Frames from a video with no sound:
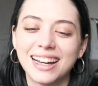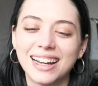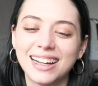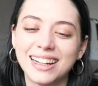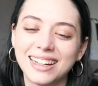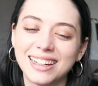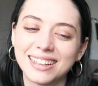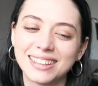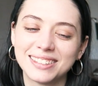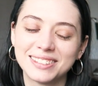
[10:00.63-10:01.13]

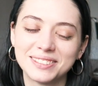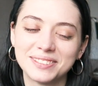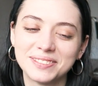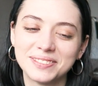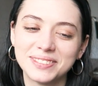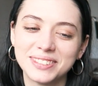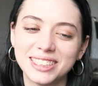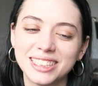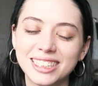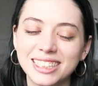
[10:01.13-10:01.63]

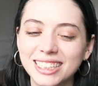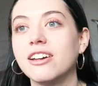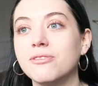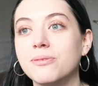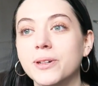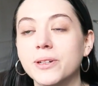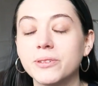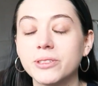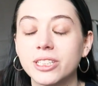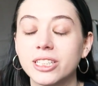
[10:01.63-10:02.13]

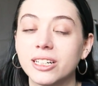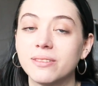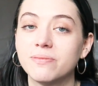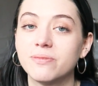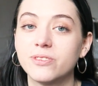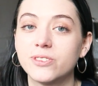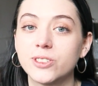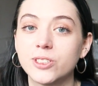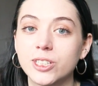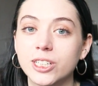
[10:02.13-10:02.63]
I've been with
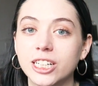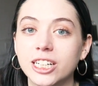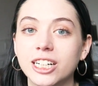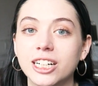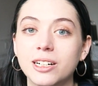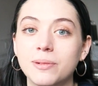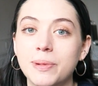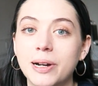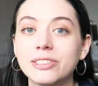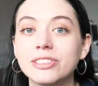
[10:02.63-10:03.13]
him
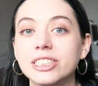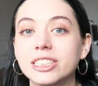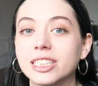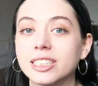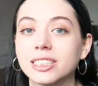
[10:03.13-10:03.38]
for about